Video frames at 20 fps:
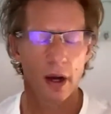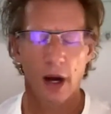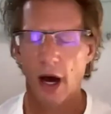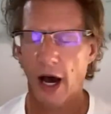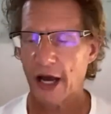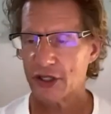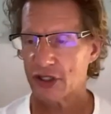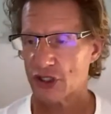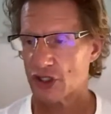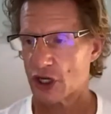
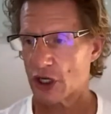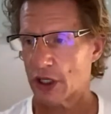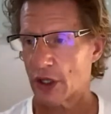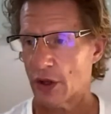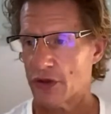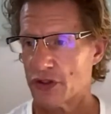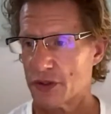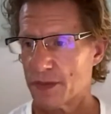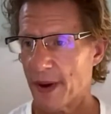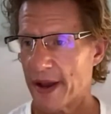I just
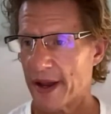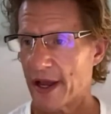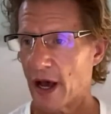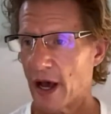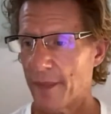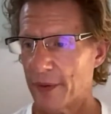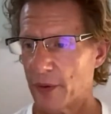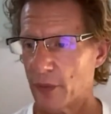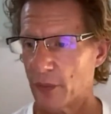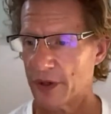closed my
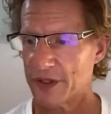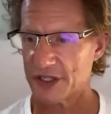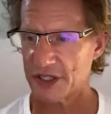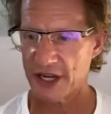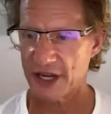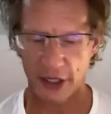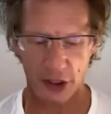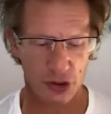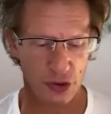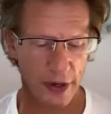cup and went to
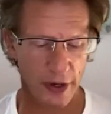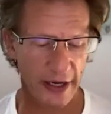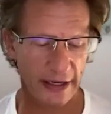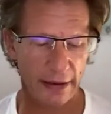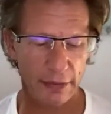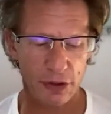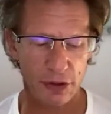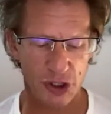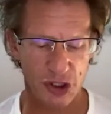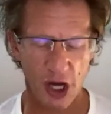take a drink, and
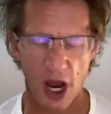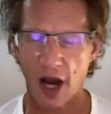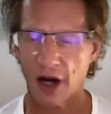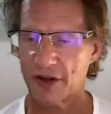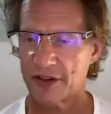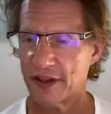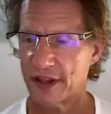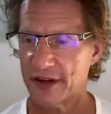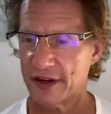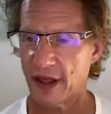I was
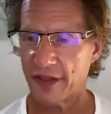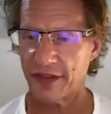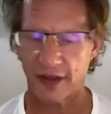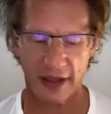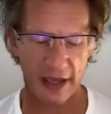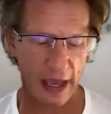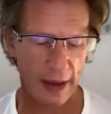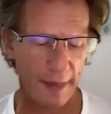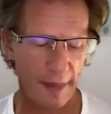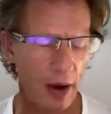shocked that nothing
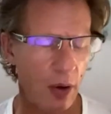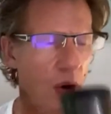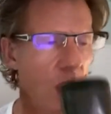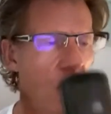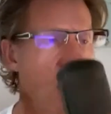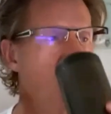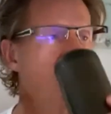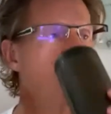came out.